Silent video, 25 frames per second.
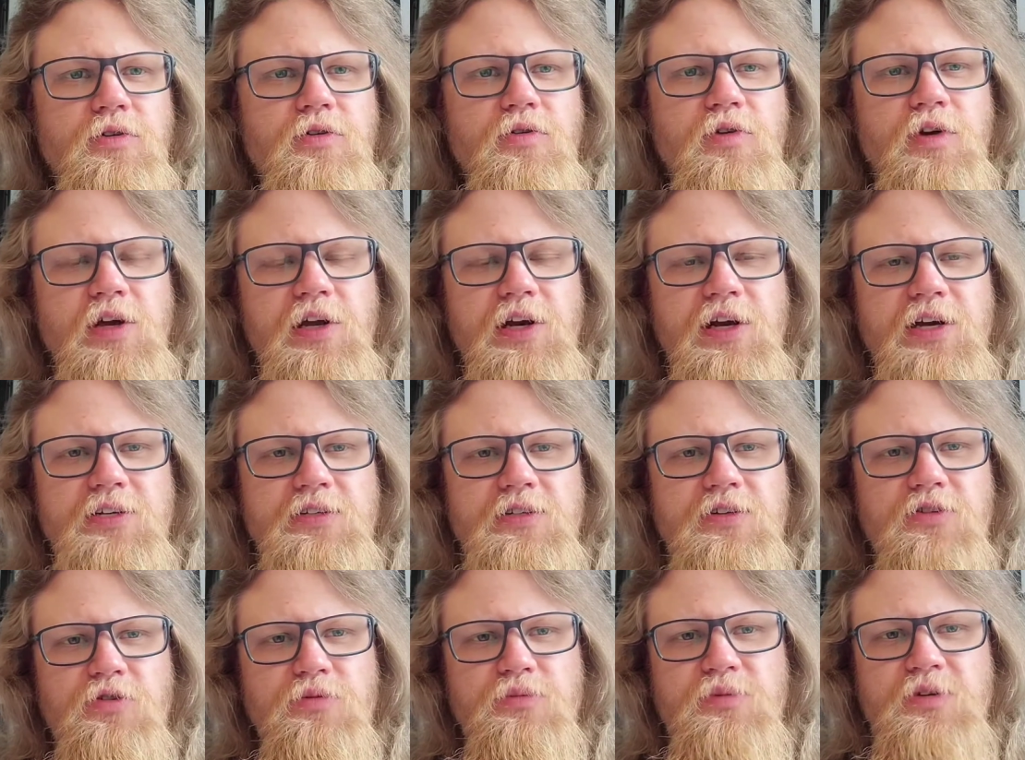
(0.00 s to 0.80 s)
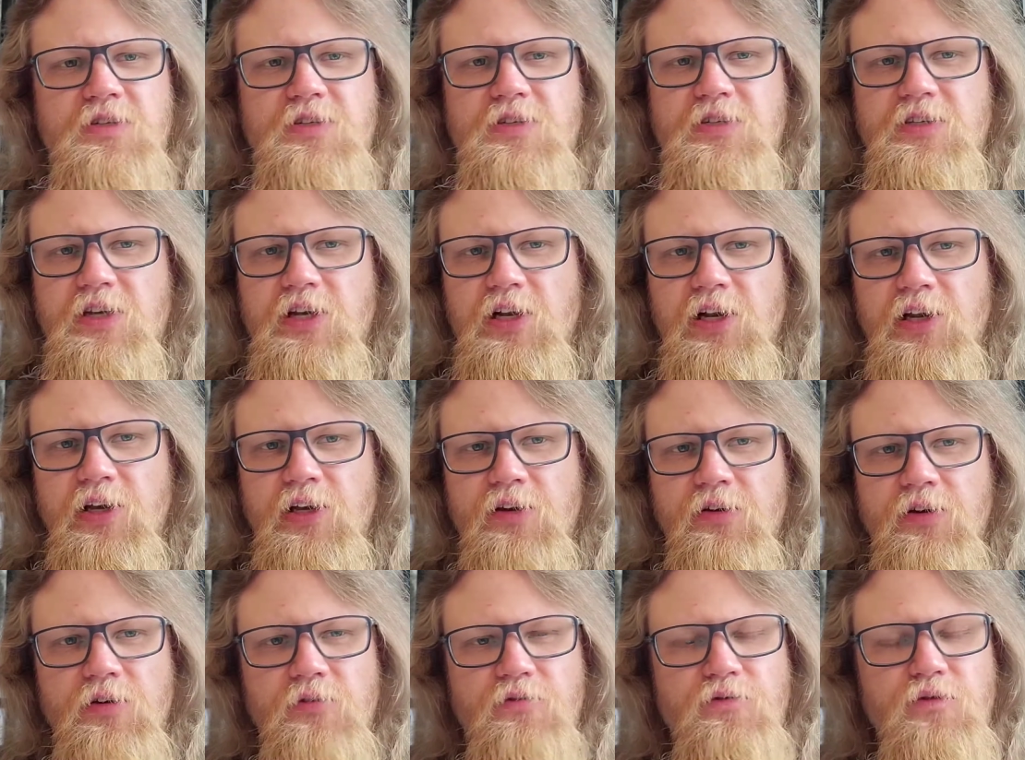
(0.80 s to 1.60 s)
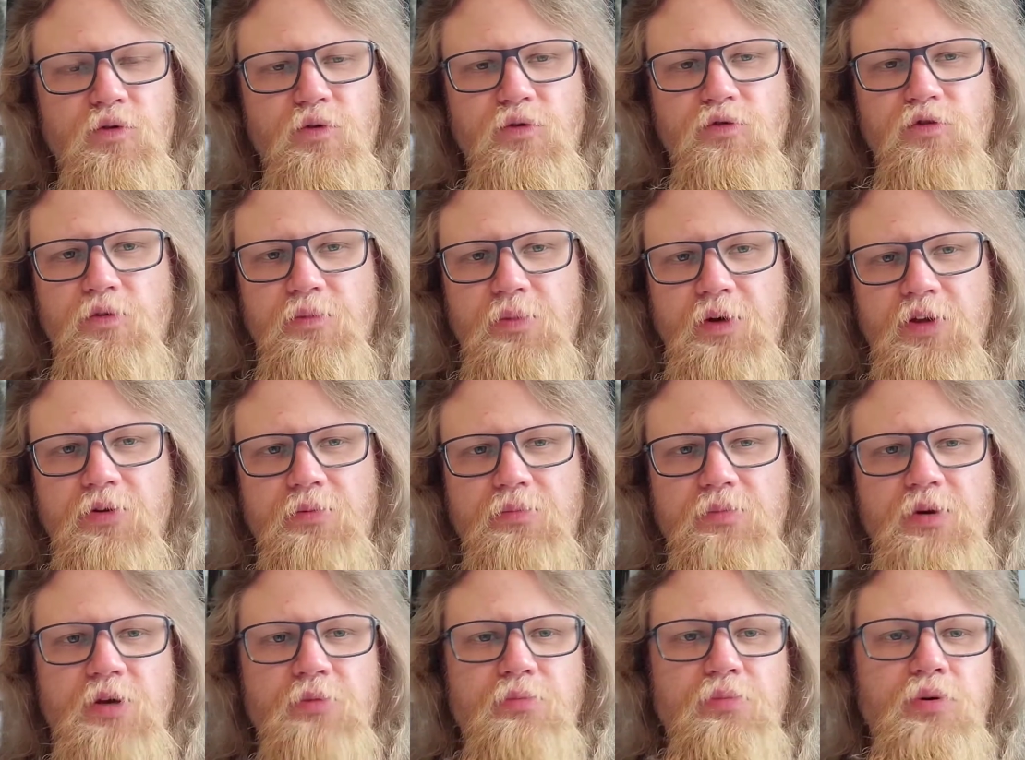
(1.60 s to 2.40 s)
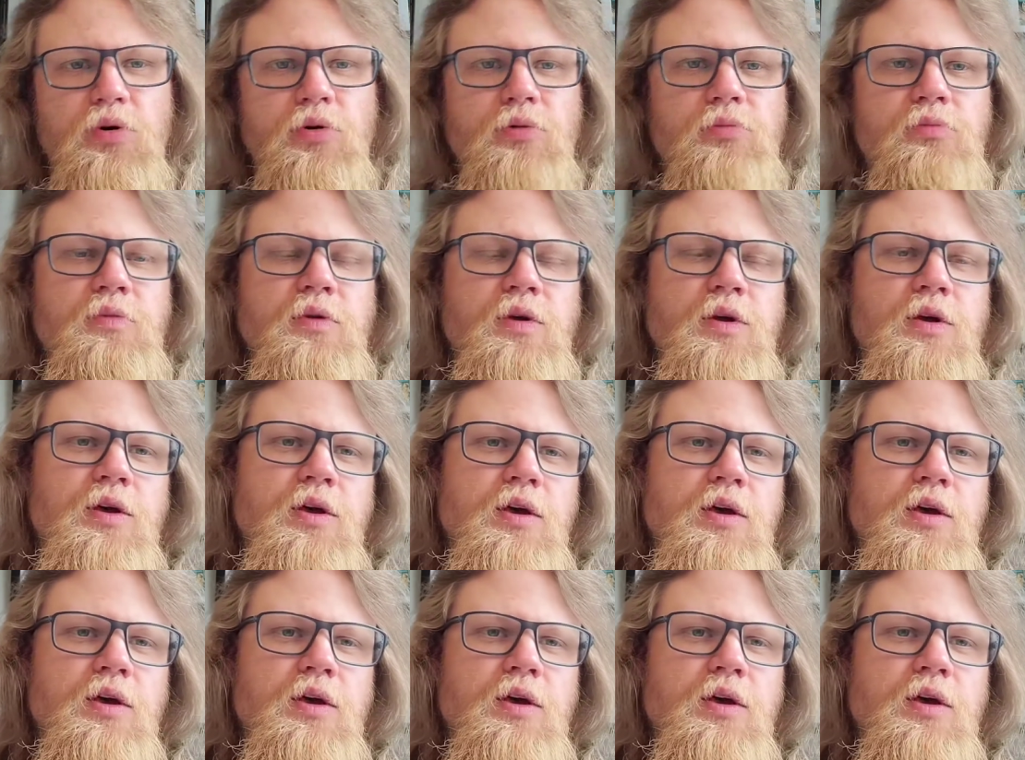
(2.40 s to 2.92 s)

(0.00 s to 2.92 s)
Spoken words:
realizes that they've been stealing food from other people,